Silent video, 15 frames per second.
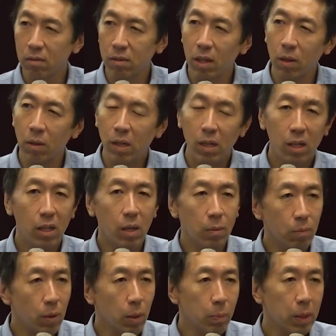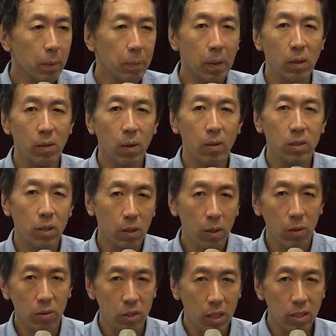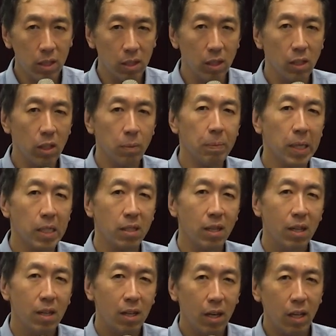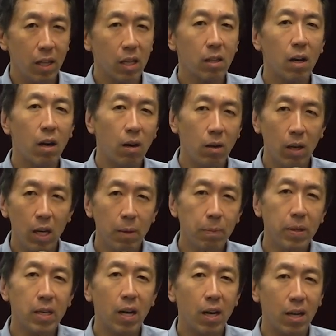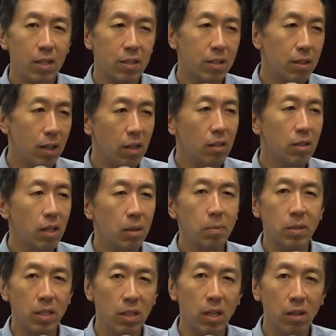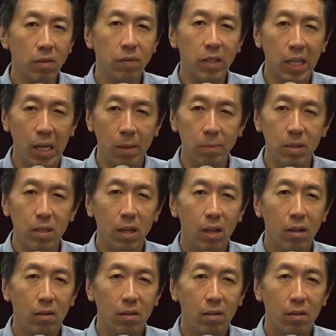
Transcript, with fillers: you know help more people learn to code just a little bit and then call APIs the LMs and LVMs.